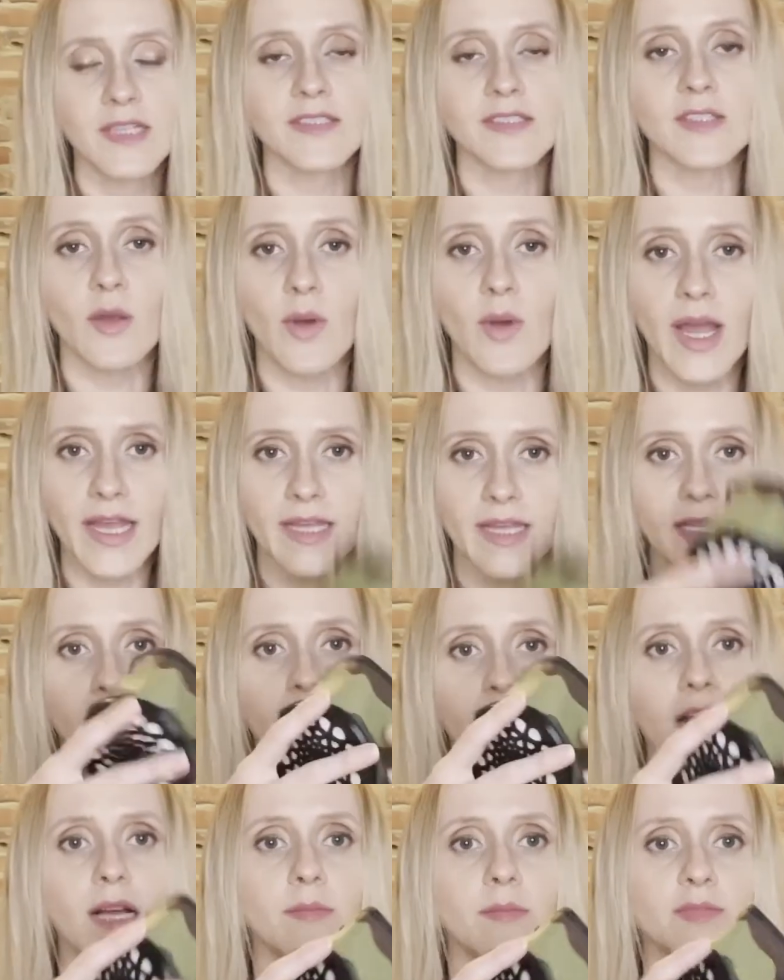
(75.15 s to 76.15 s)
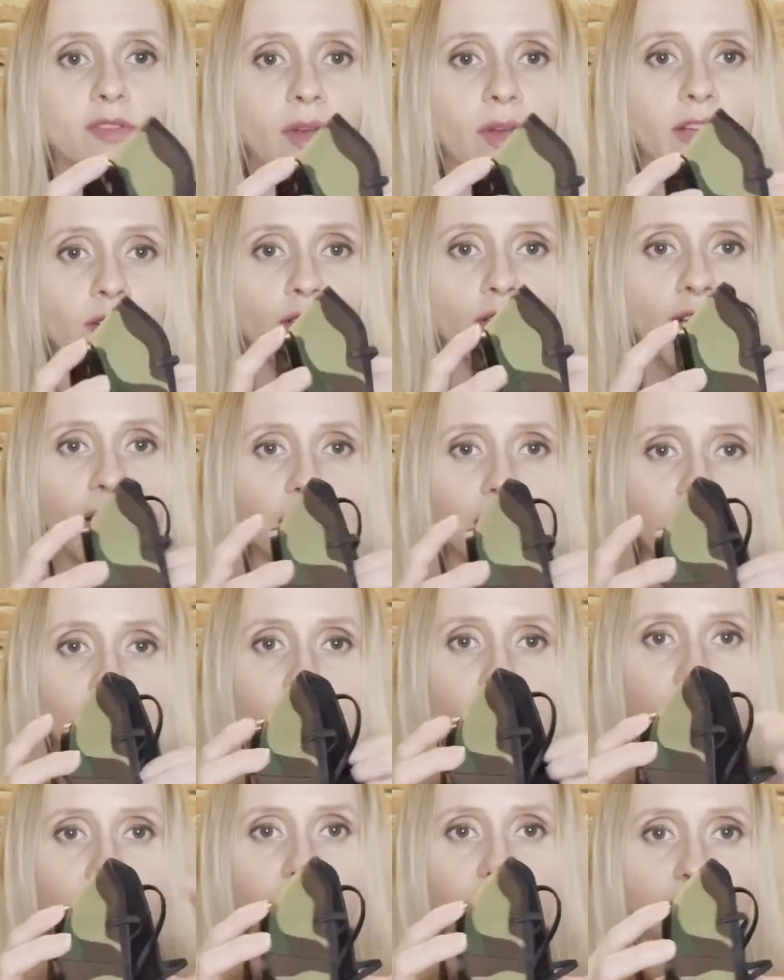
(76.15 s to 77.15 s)
So I
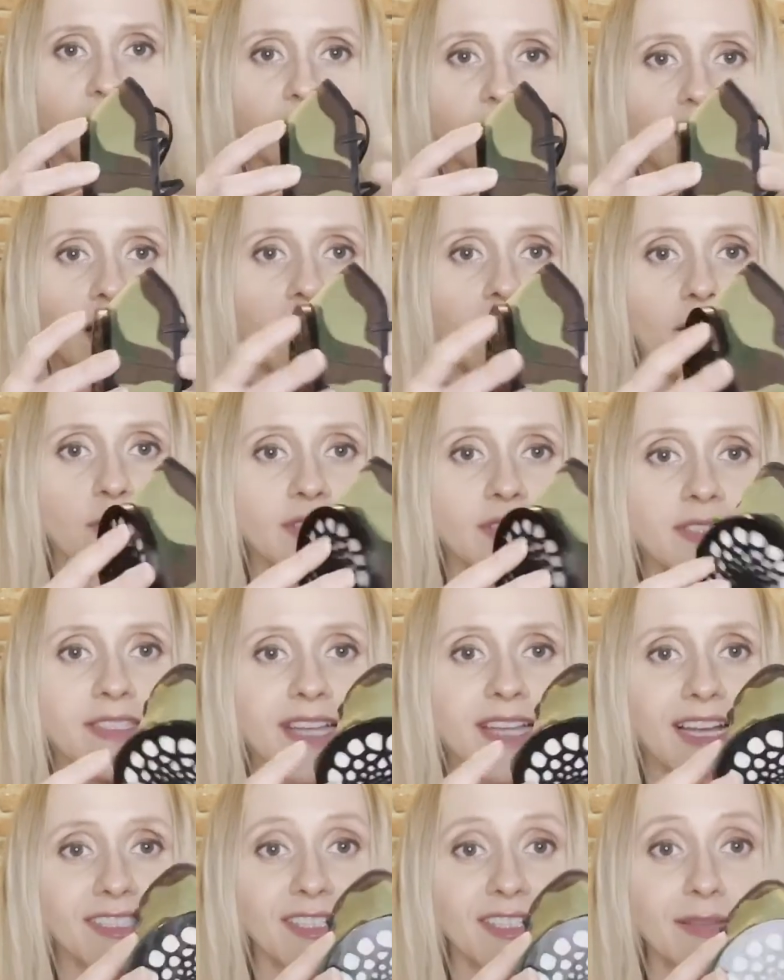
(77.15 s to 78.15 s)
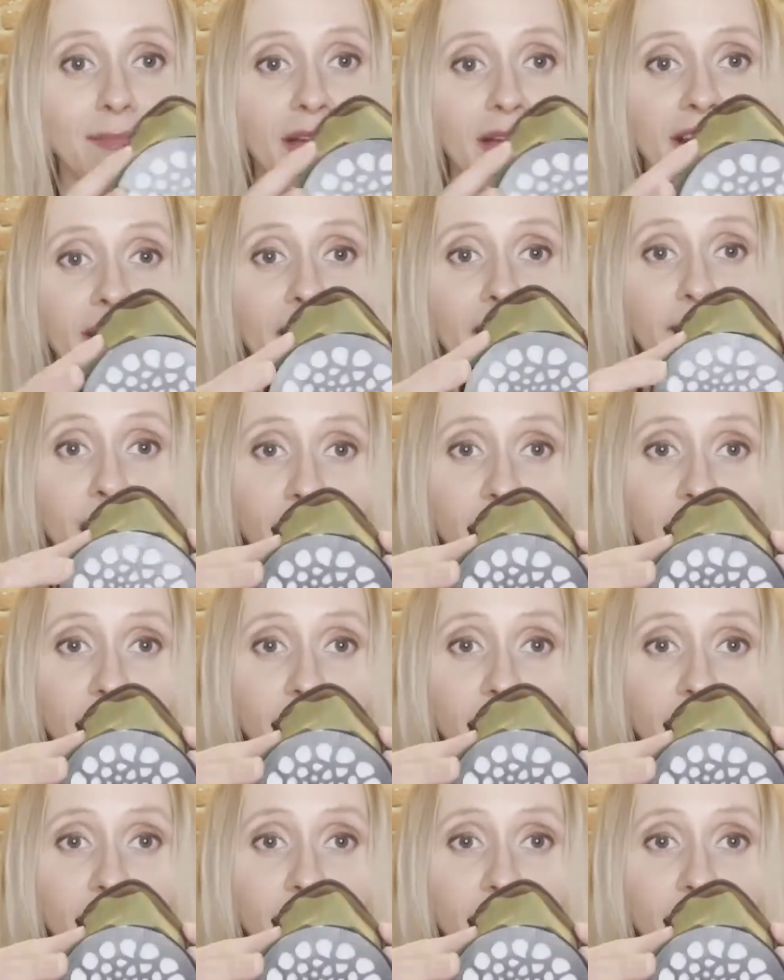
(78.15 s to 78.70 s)
created this. This is actually made out of